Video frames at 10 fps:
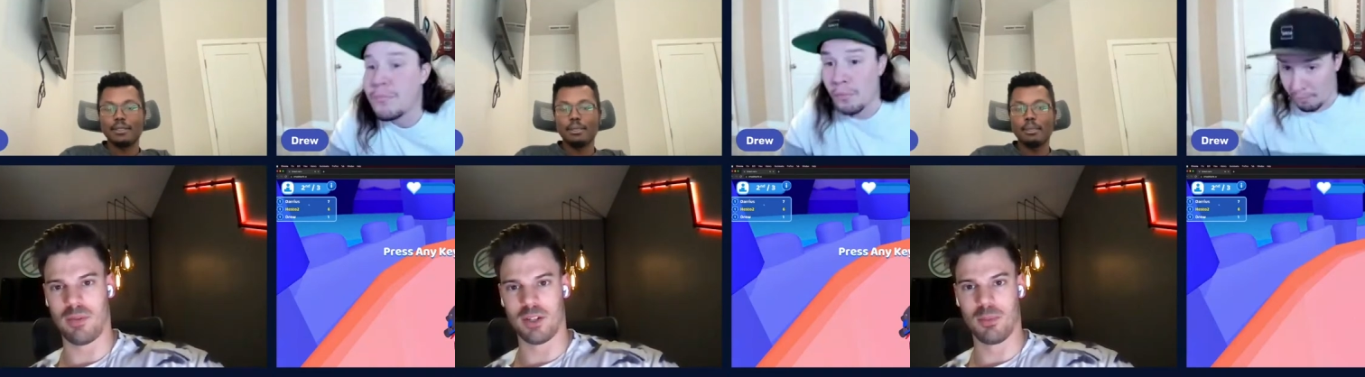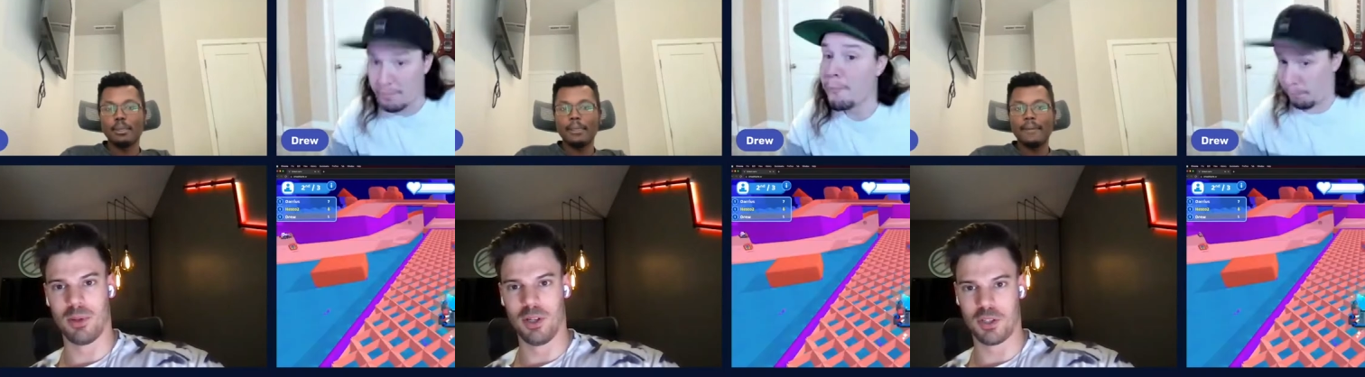
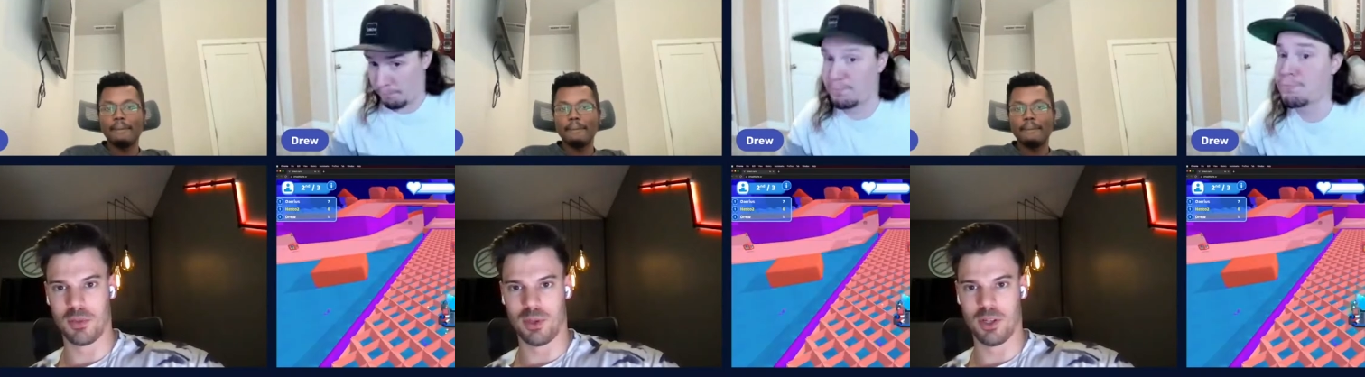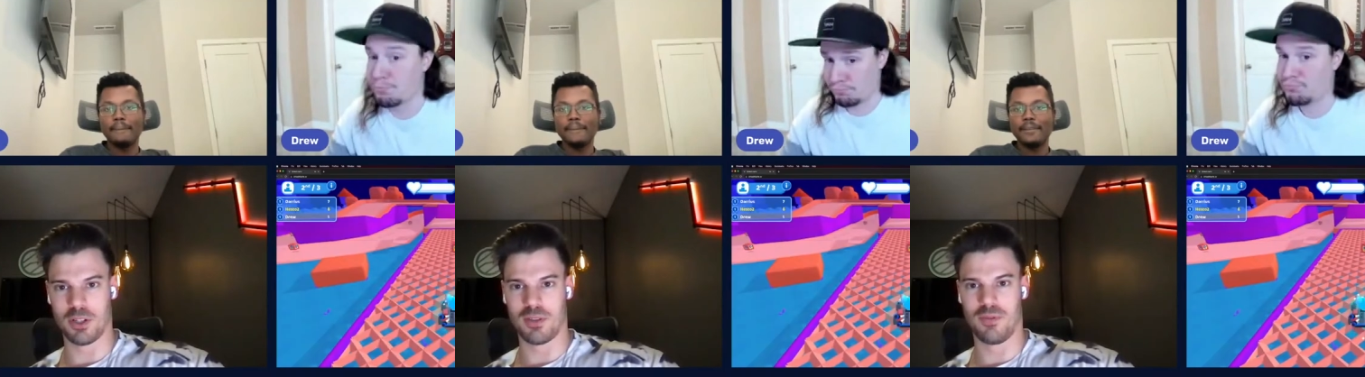Speaker 1: having to push
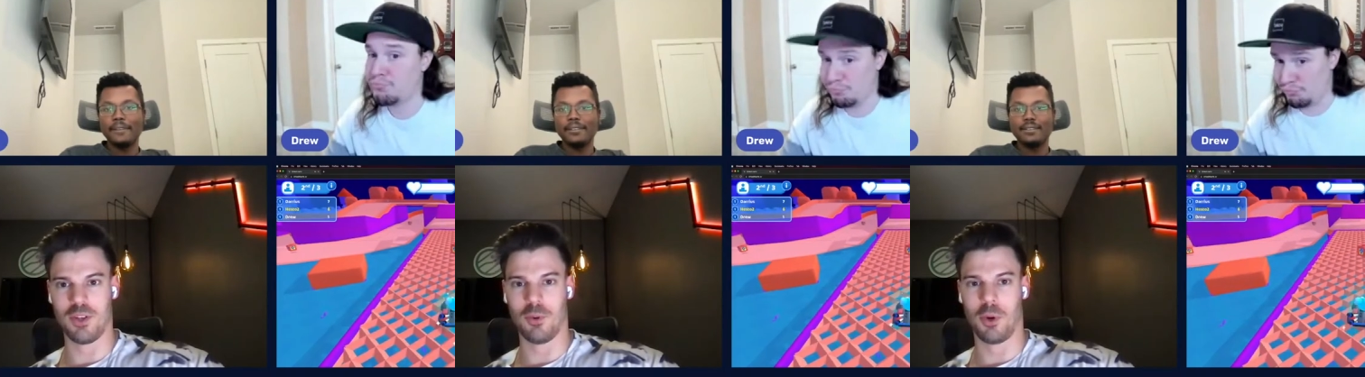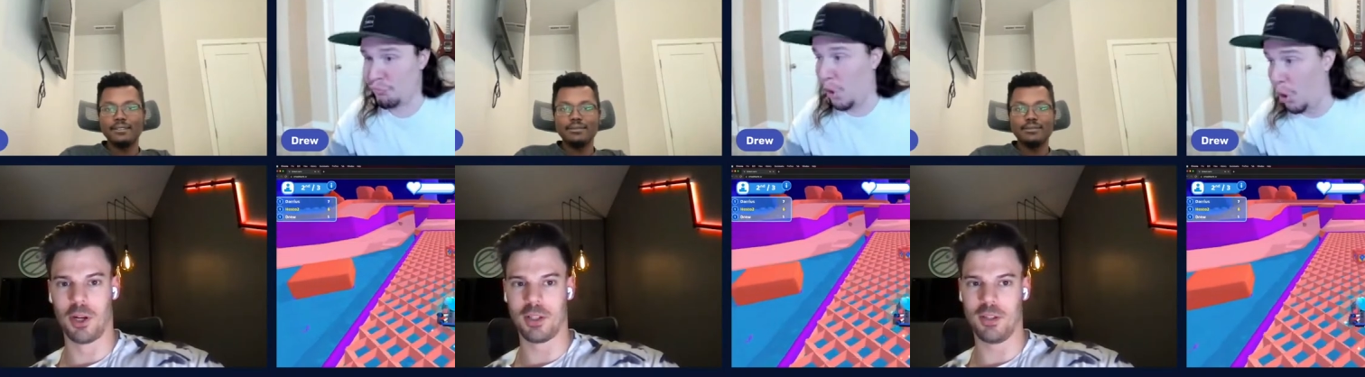and push to
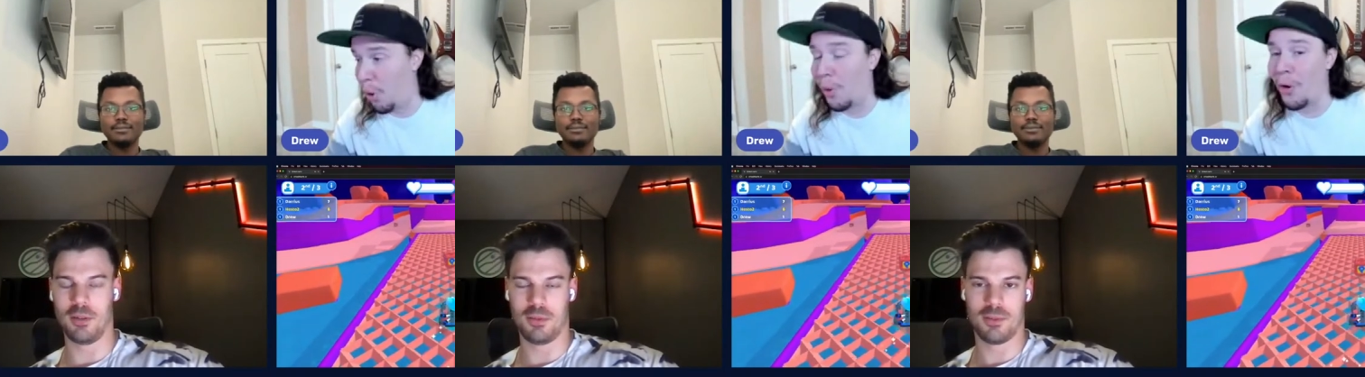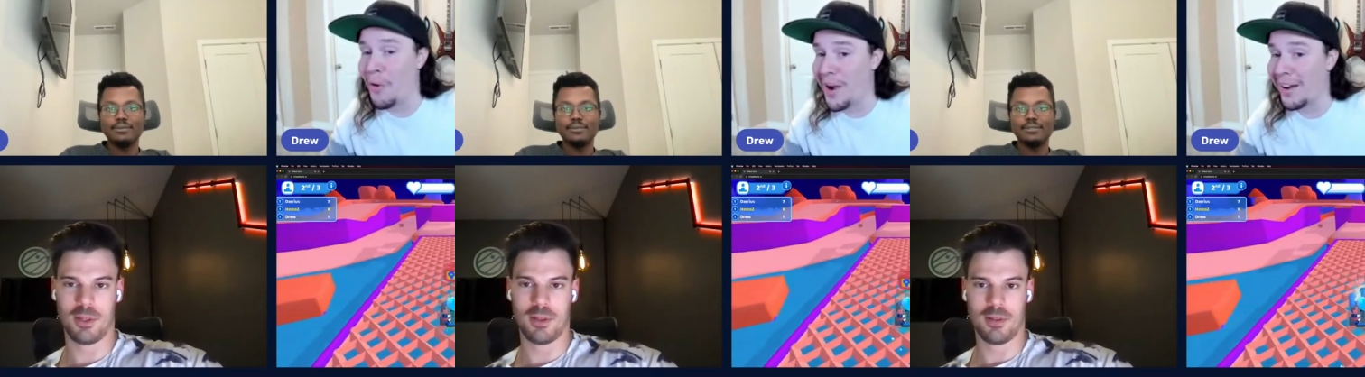feel wanted?
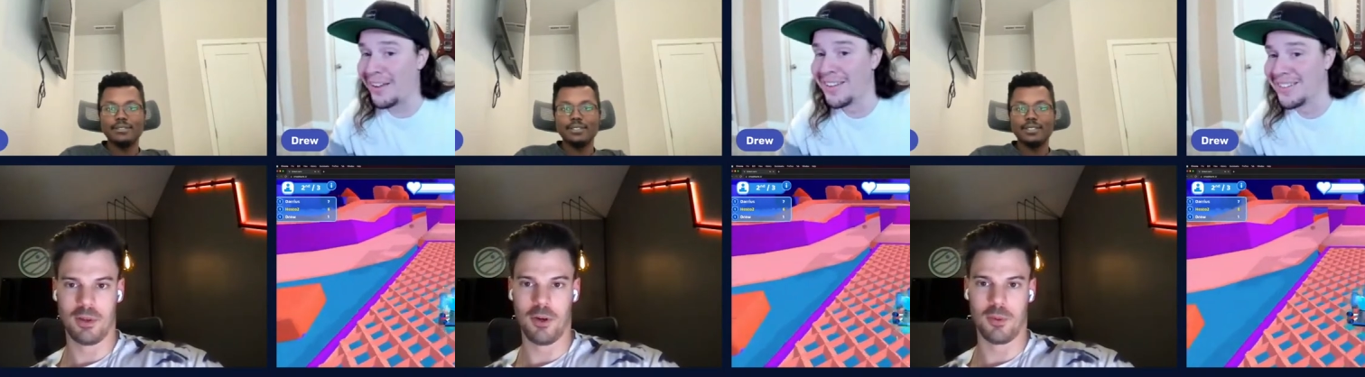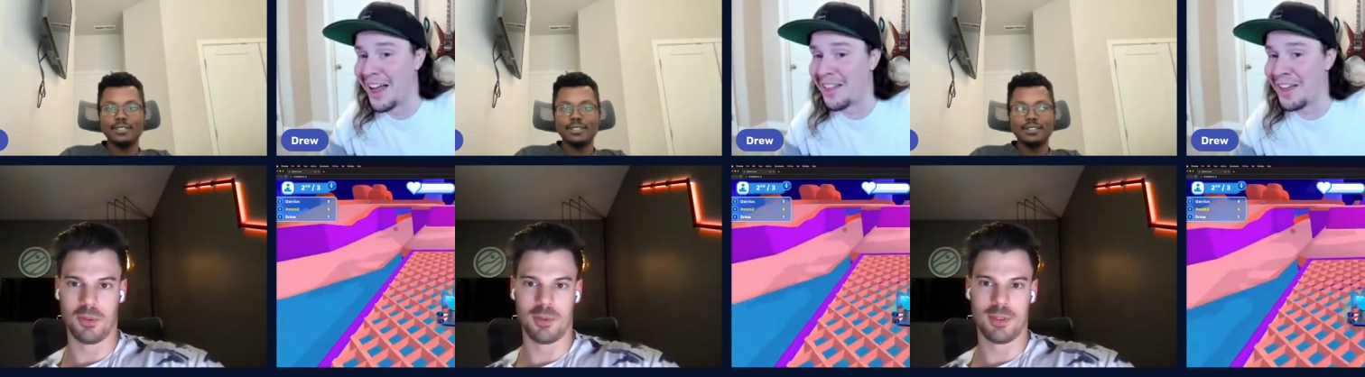
Speaker 2: Oh yeah,
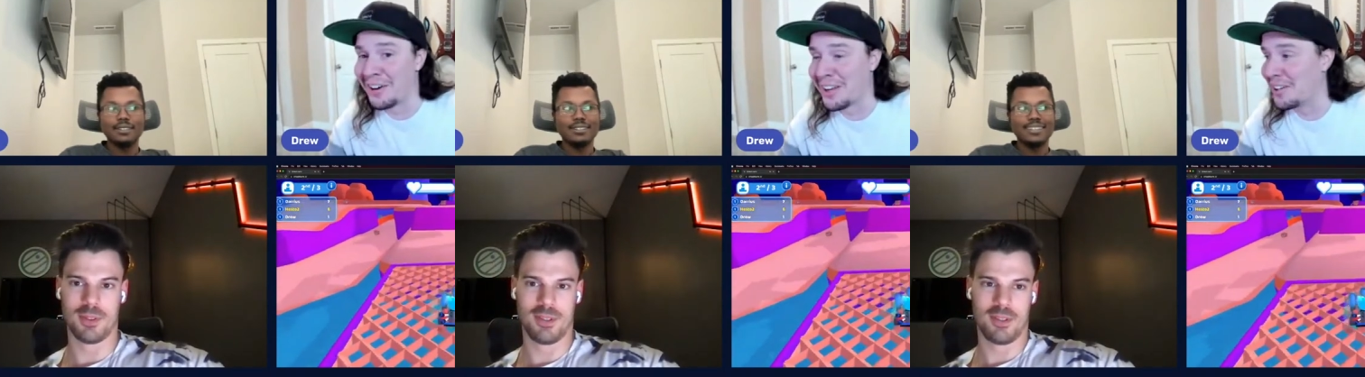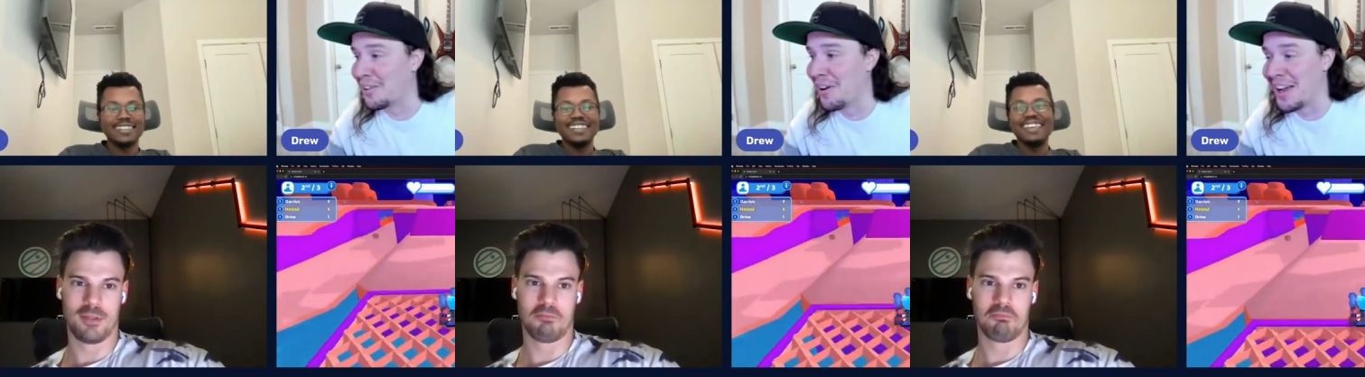oh. That,
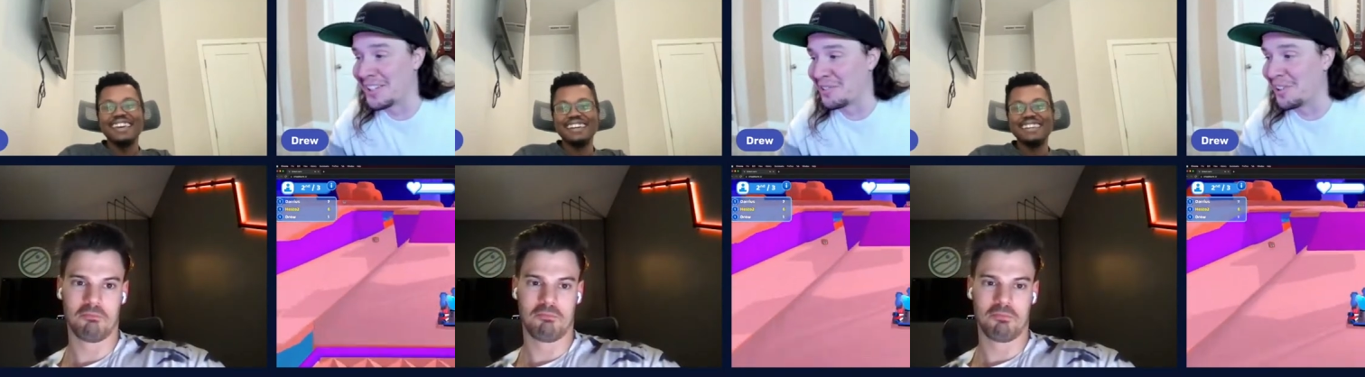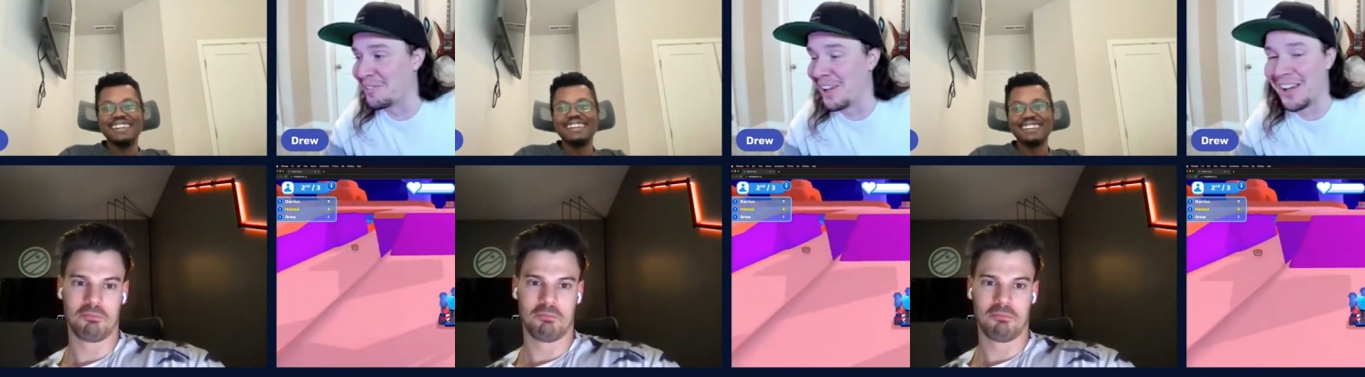will get into our
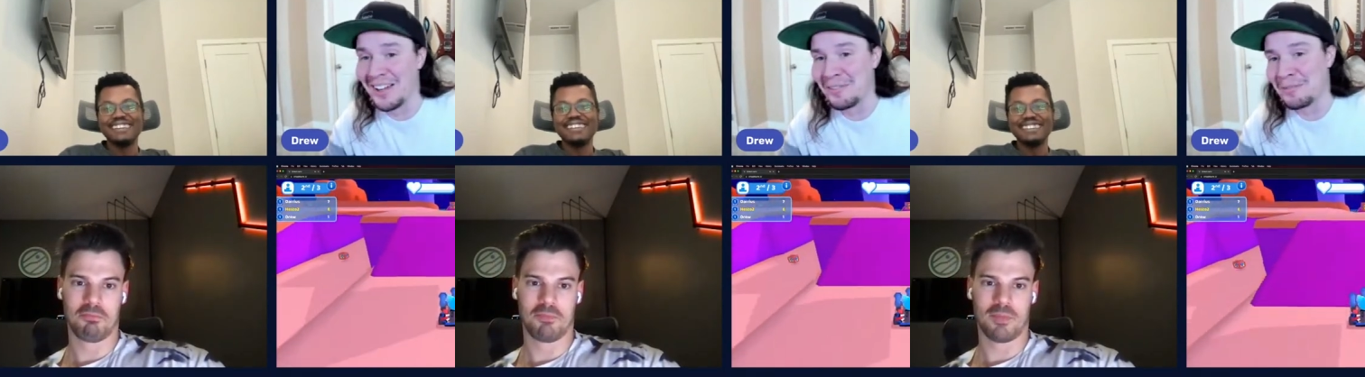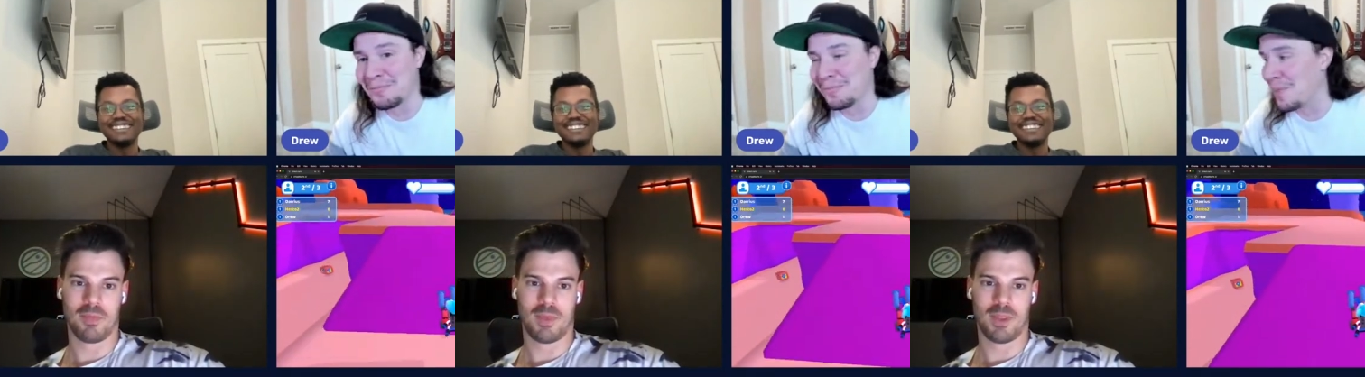next one. But
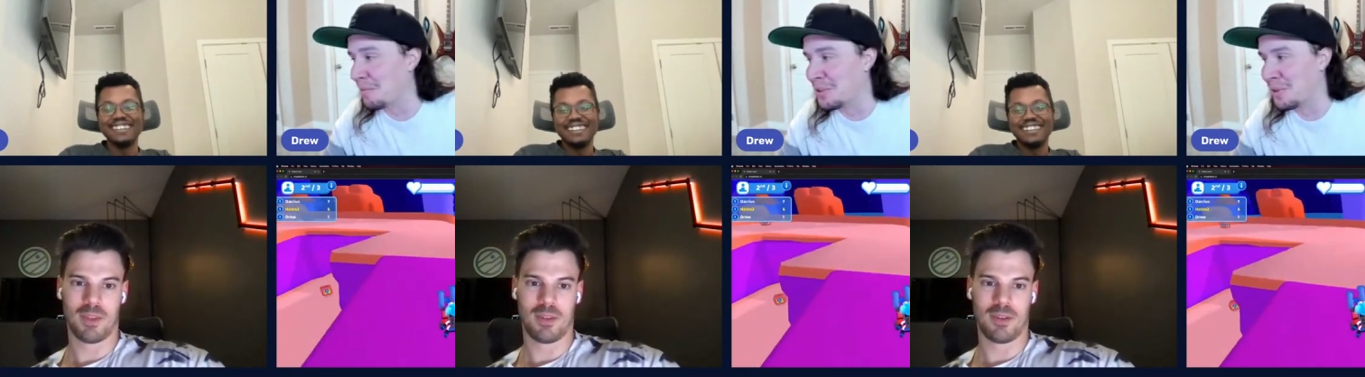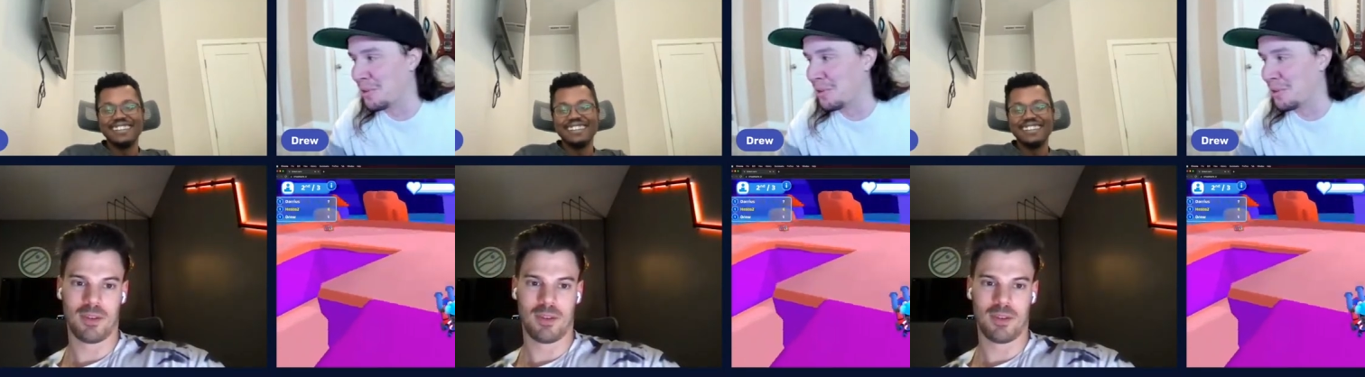uh, maybe